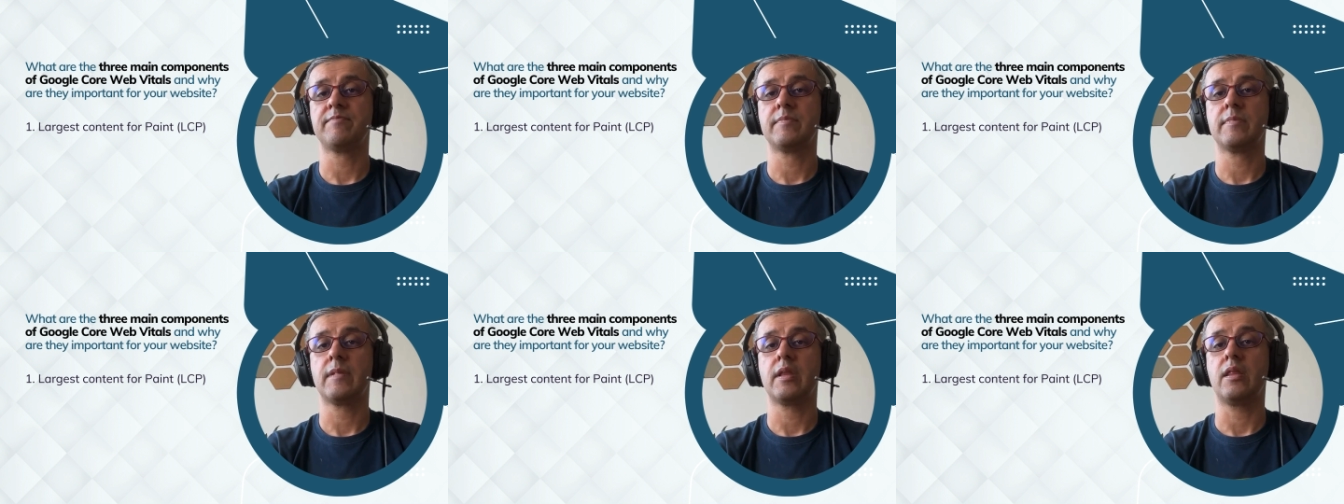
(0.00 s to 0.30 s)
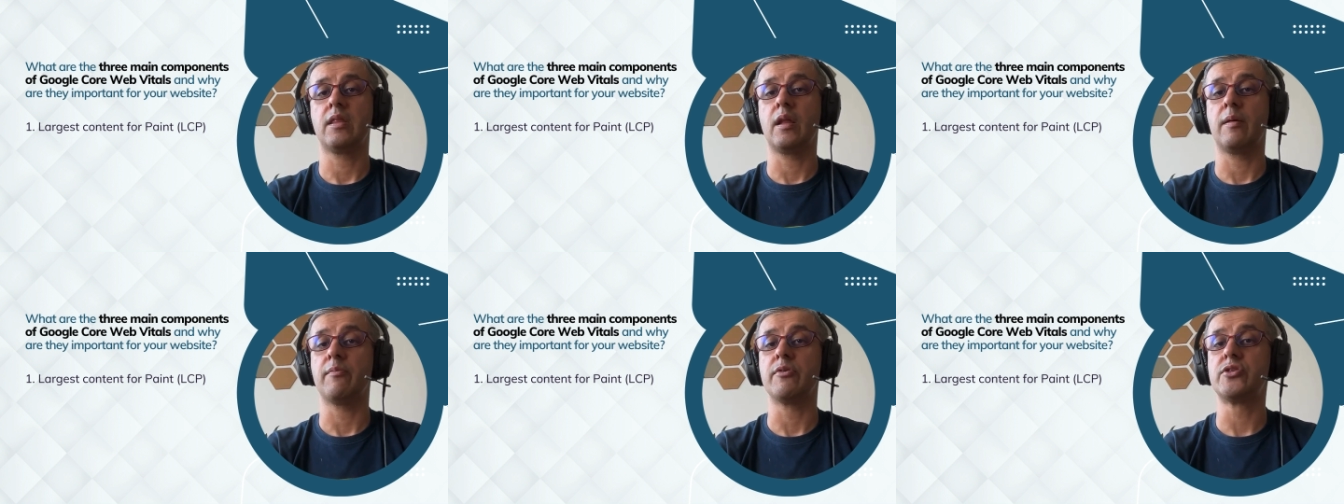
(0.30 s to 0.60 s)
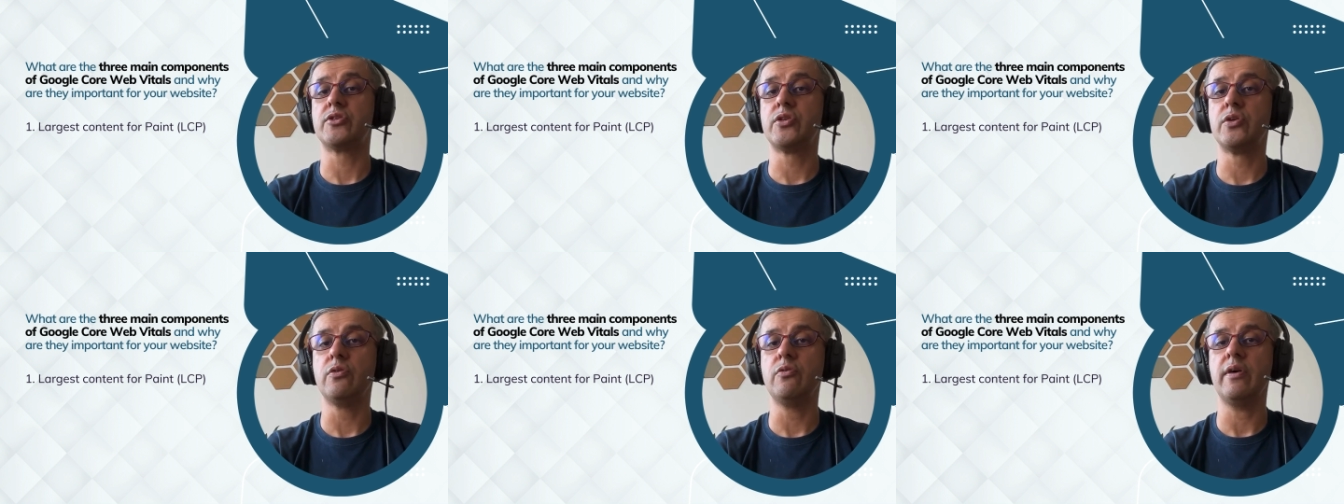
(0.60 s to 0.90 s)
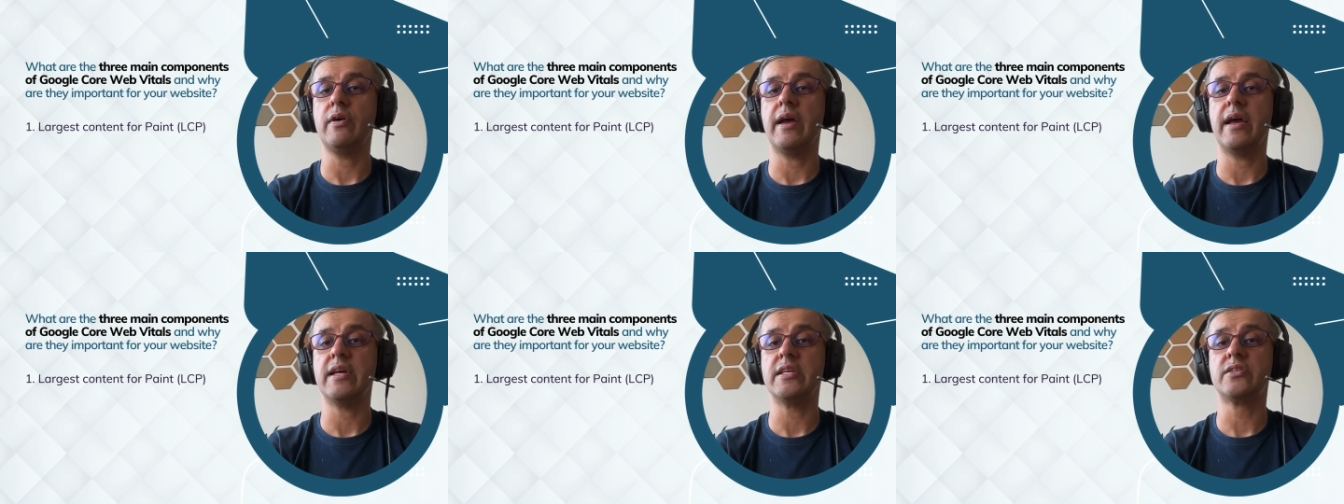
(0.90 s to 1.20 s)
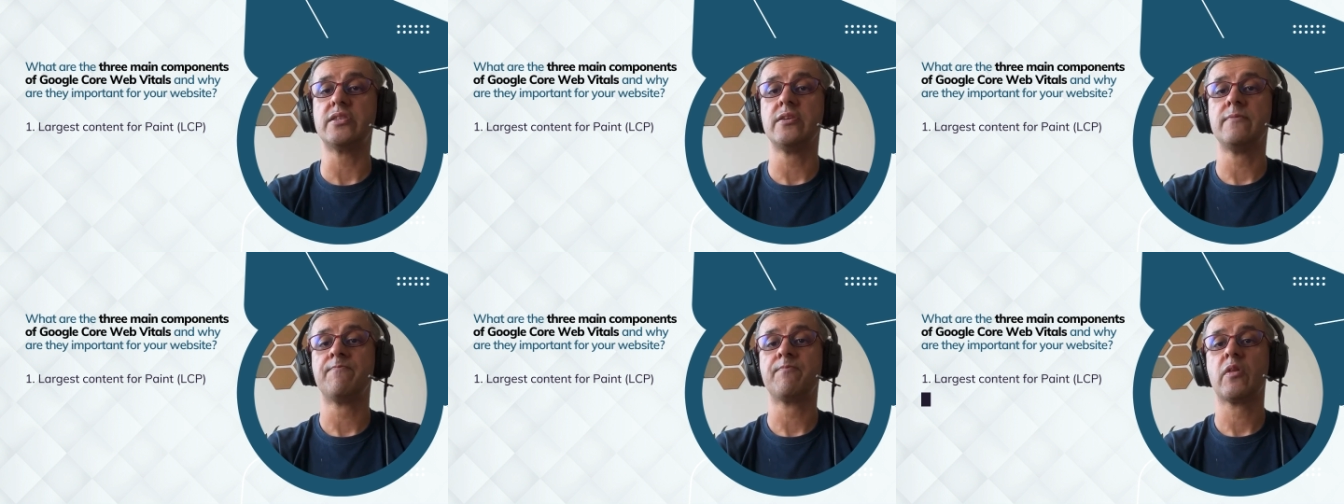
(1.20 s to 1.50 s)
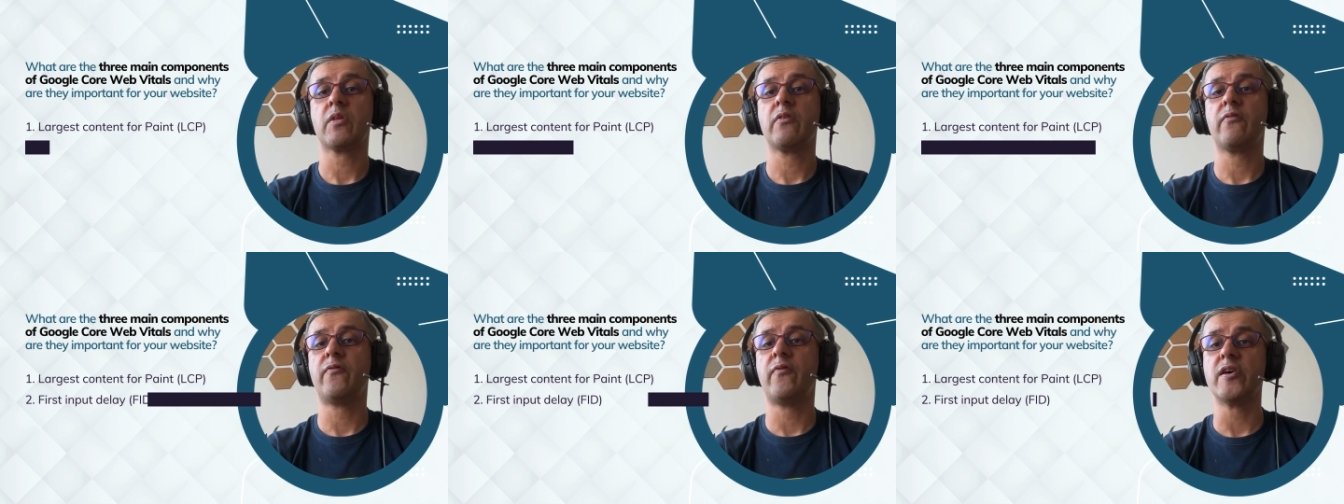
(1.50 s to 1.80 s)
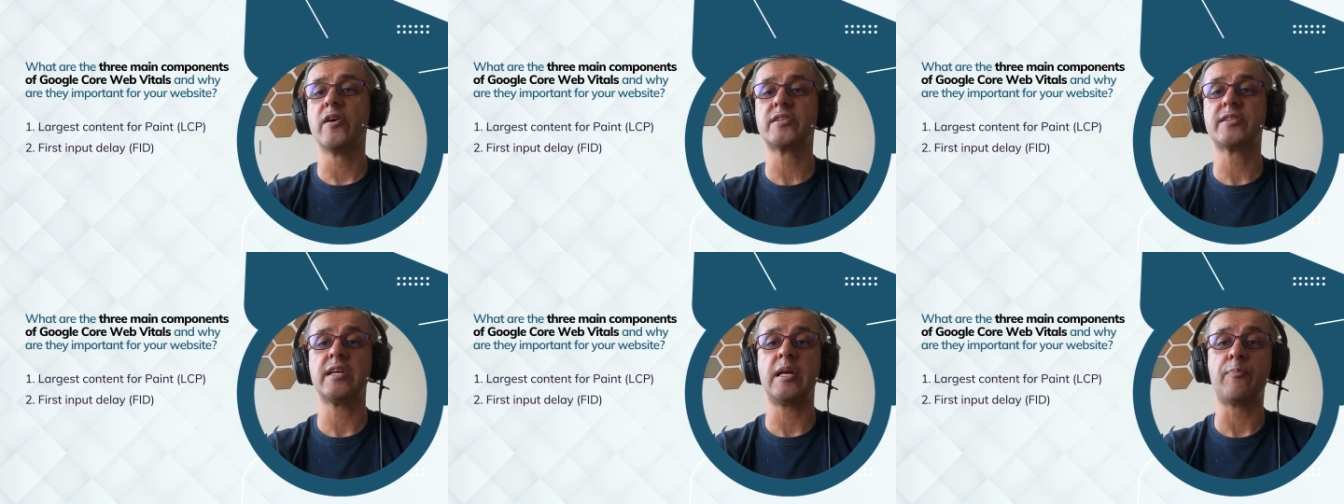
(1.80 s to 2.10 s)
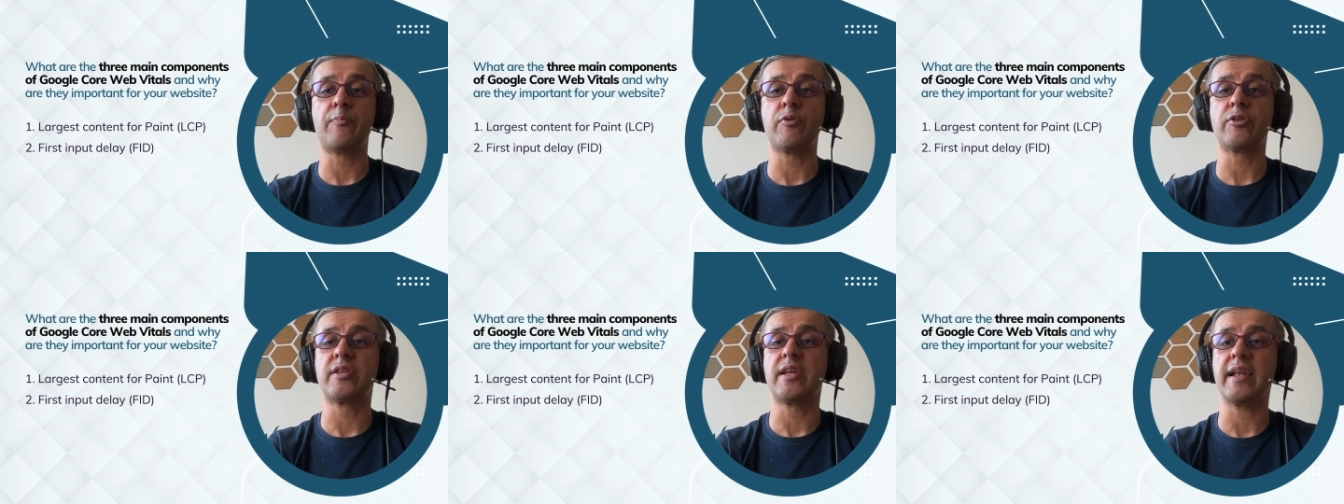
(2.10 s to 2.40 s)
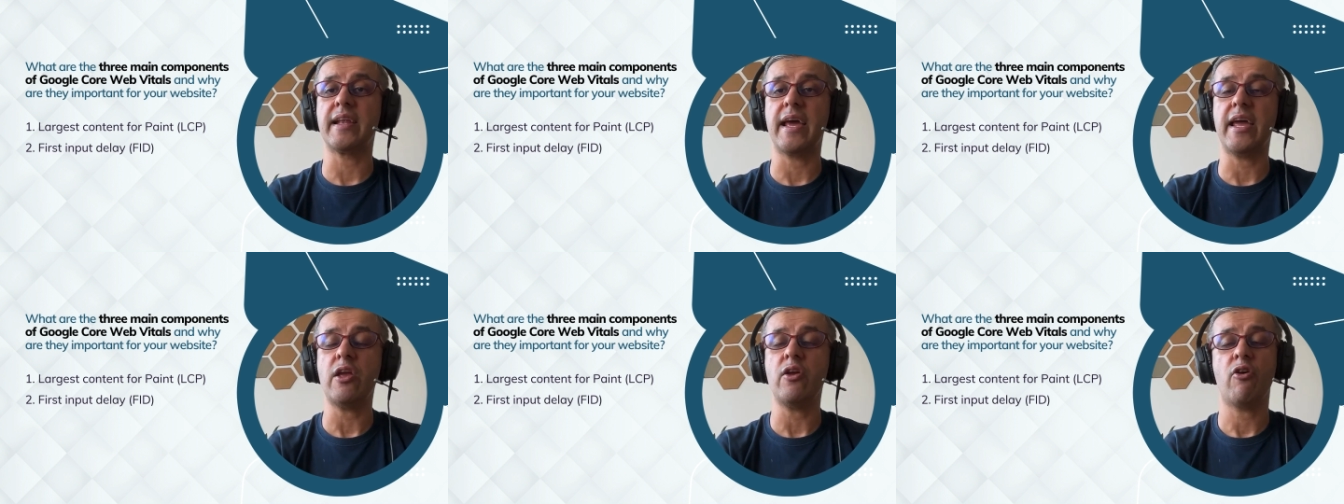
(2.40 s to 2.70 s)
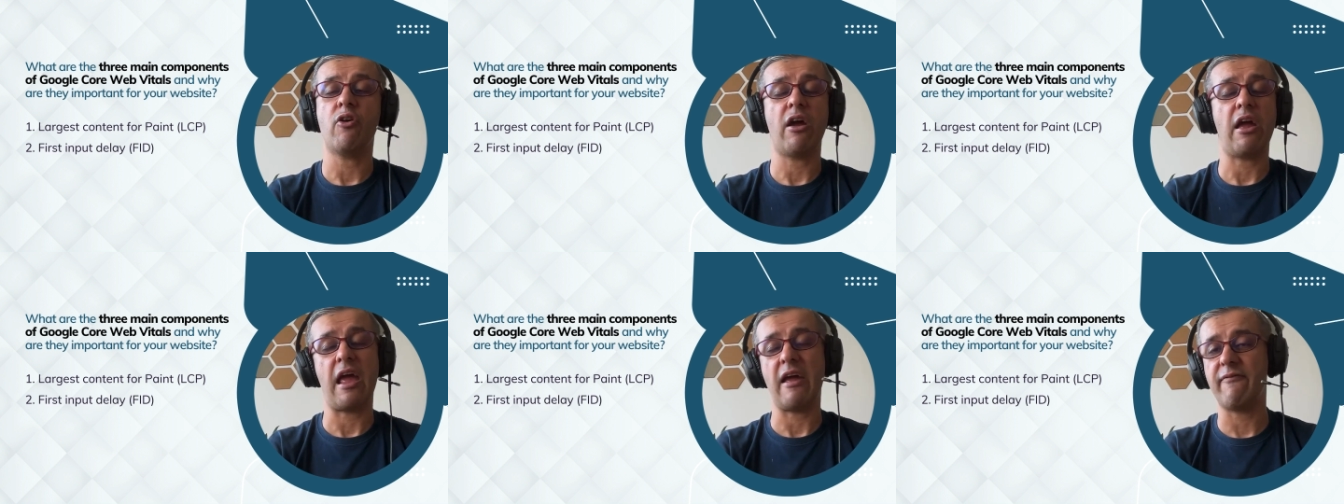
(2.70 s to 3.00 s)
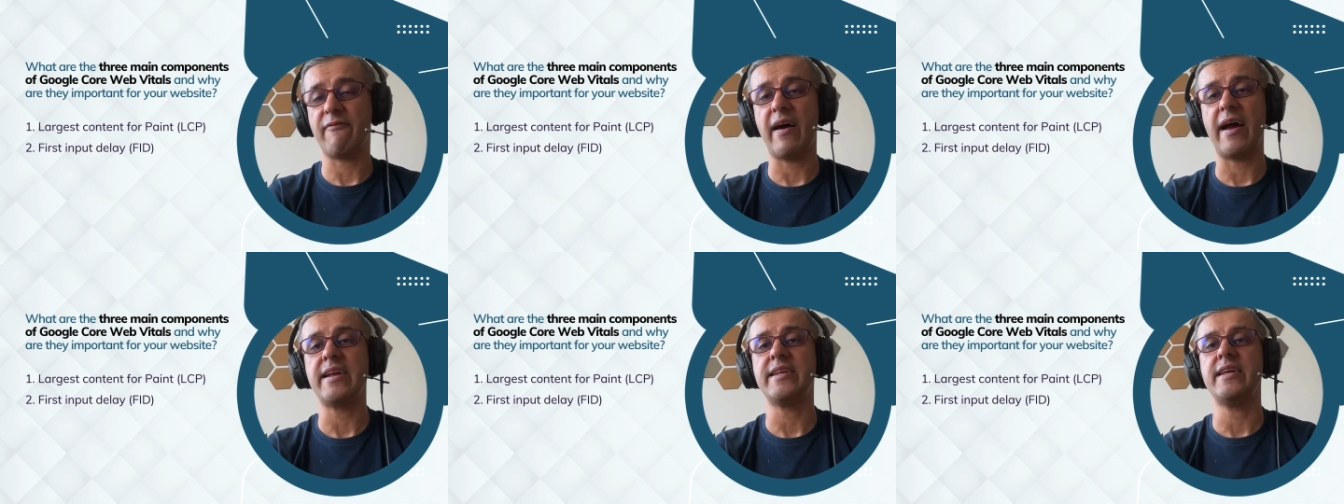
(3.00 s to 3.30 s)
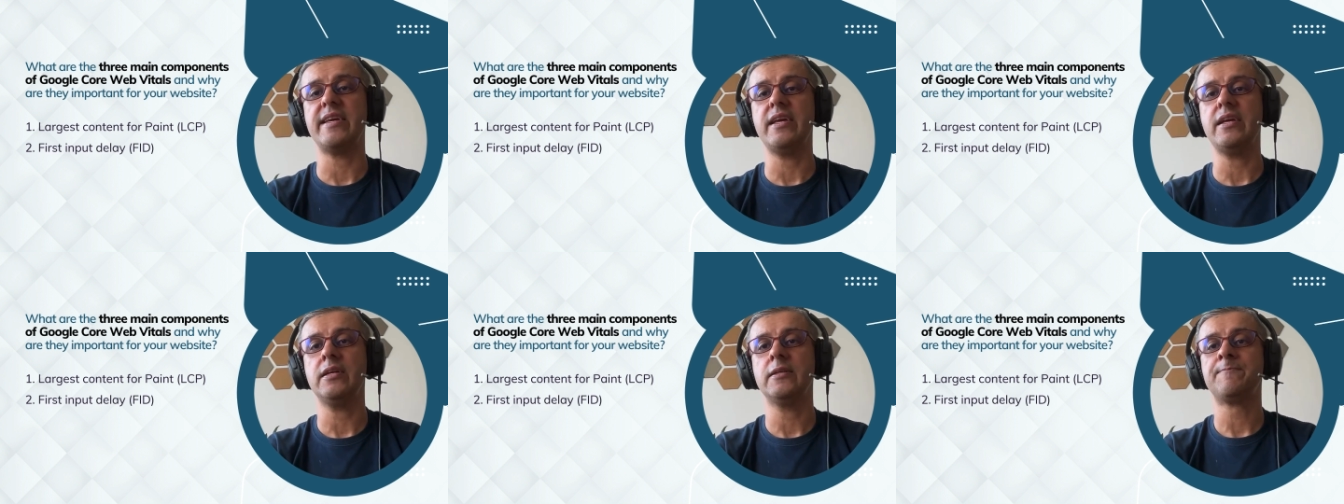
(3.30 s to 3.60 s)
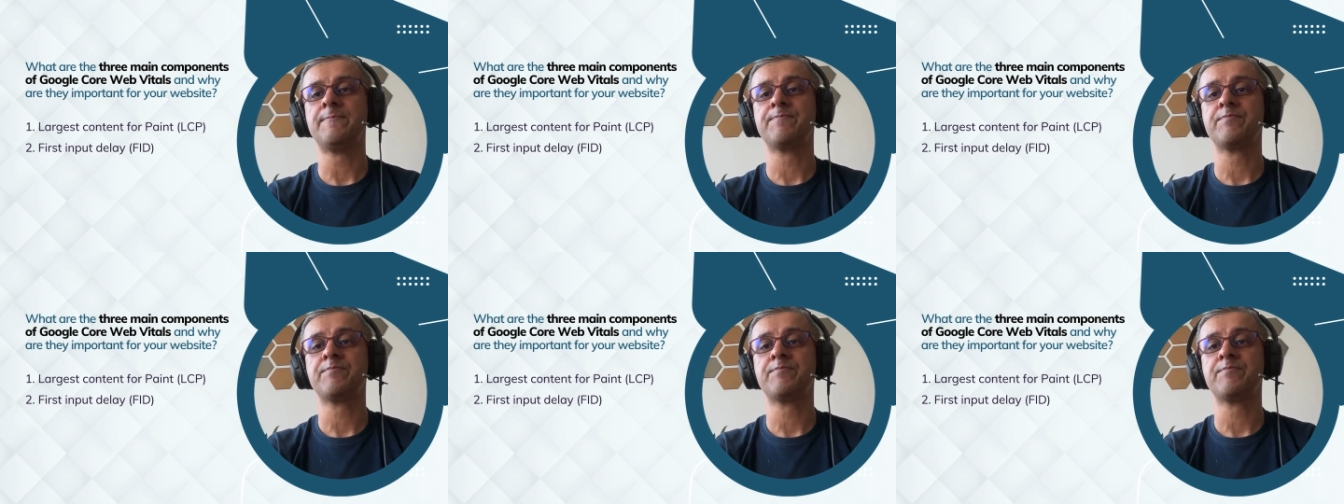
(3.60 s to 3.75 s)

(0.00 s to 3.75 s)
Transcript: Number two is first input delay, FID,